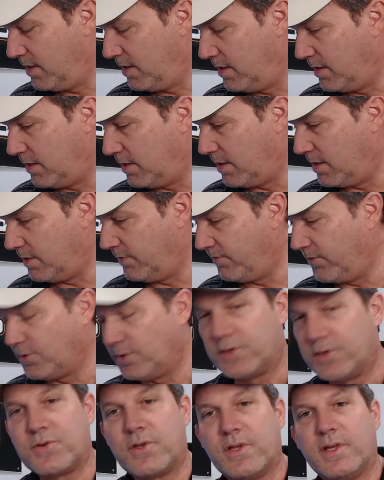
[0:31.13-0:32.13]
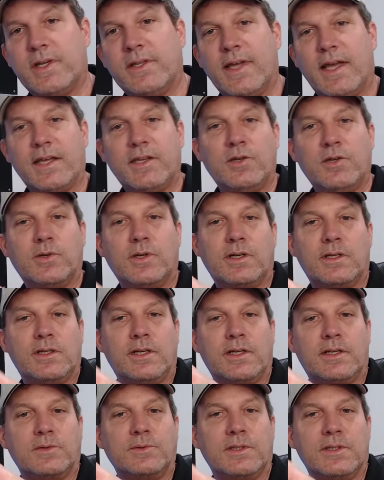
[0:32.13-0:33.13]
If you're interested in that, you can
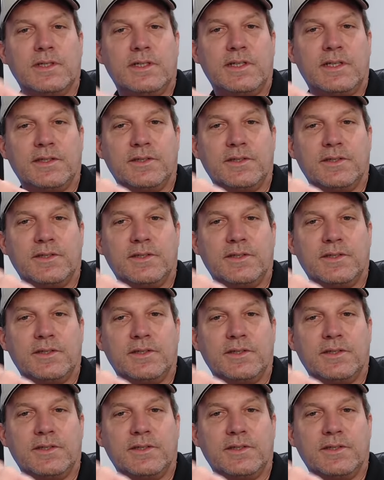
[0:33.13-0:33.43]
click on the link